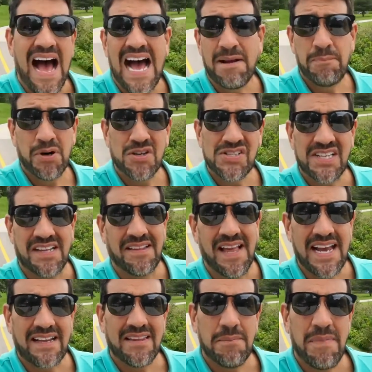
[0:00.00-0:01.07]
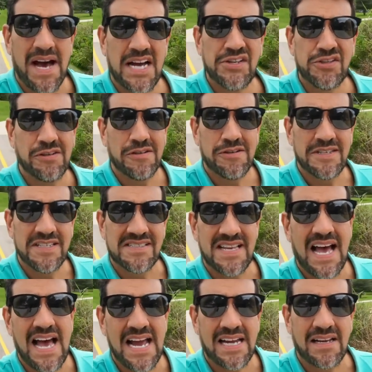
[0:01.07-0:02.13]
I personally like the modular
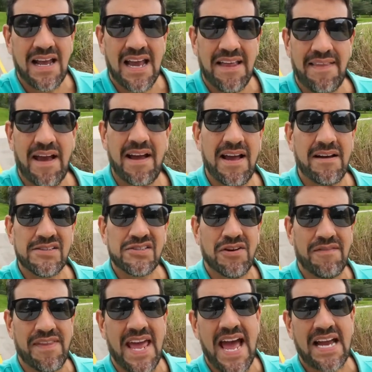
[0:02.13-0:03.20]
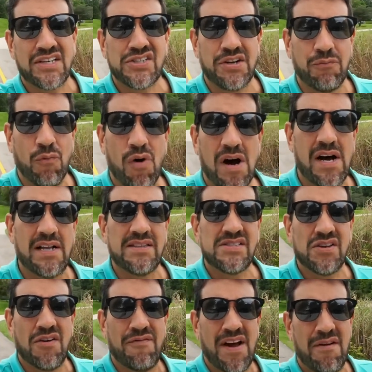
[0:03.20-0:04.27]
design, and I also have the Action 1,
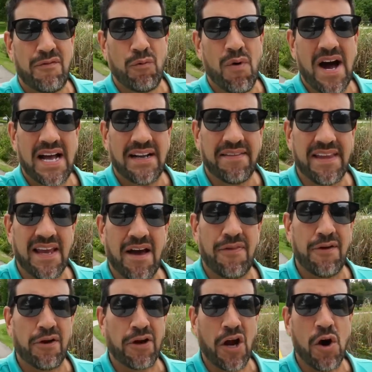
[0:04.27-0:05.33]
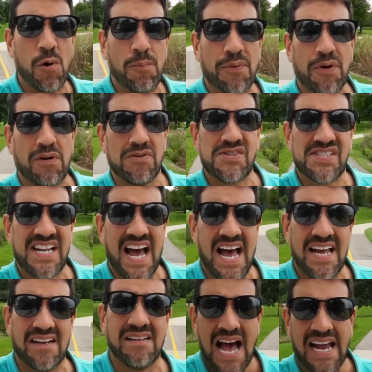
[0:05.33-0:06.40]
so if I ever wanted the other GoPro
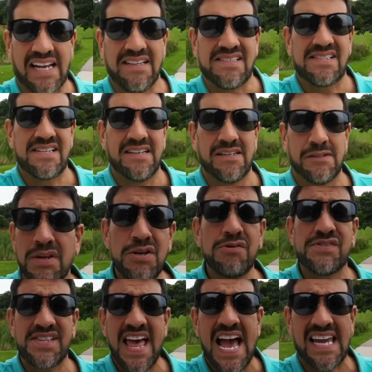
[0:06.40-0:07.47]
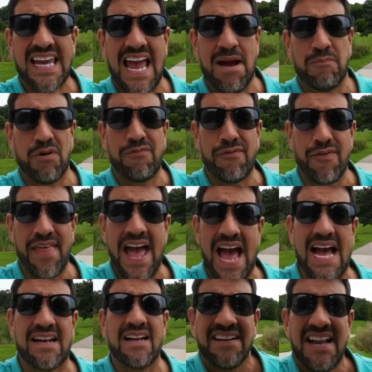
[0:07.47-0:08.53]
style, I could still use that camera for
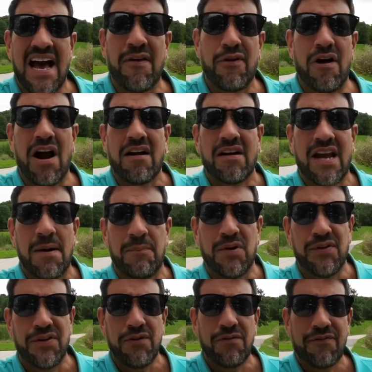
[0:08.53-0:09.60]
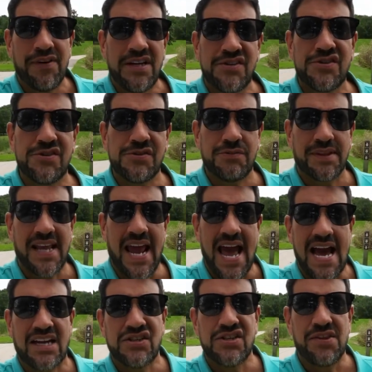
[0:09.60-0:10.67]
that. Now, there are a couple new features with the
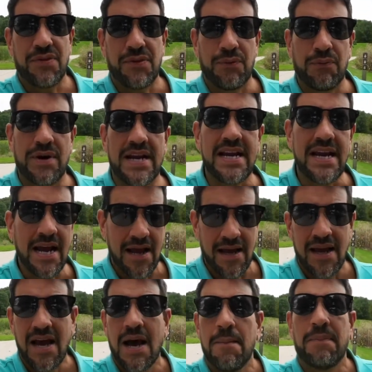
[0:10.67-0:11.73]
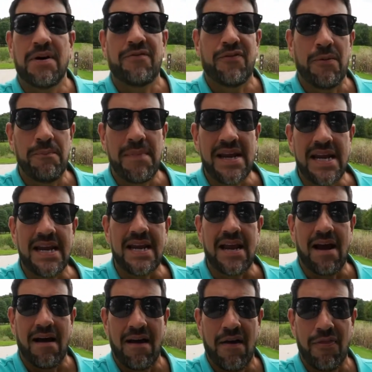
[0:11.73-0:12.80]
Action 3, but for
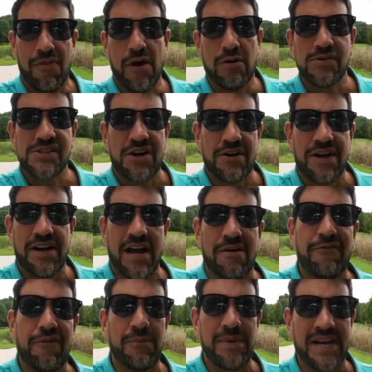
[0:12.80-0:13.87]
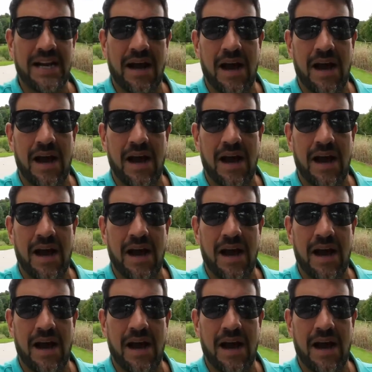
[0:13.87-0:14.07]
me, those aren't enough for me to